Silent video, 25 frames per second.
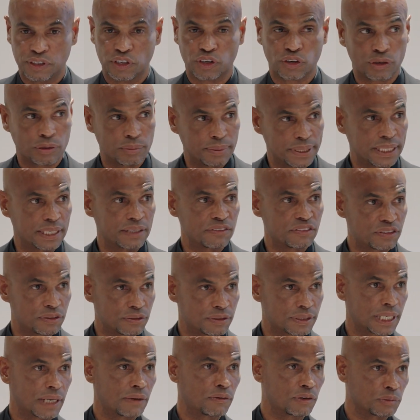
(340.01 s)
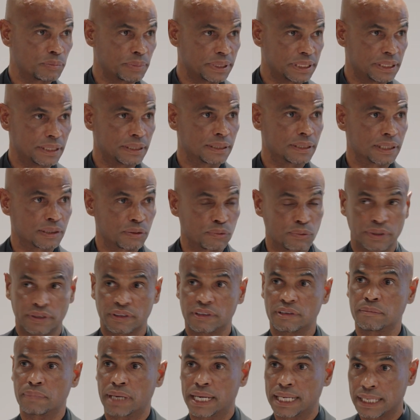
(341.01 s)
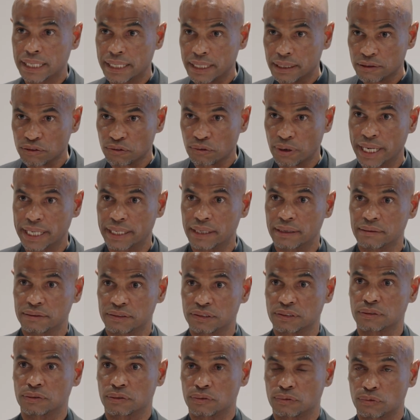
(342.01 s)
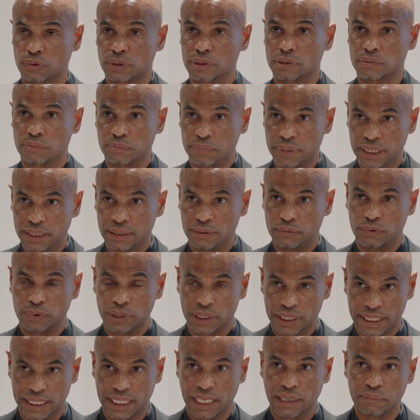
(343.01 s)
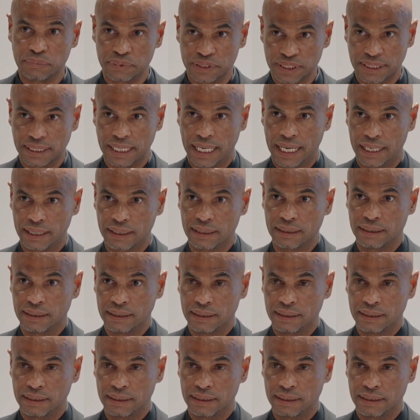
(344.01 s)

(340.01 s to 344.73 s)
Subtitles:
urban issues I will be dealing with in my later writings will encompass that.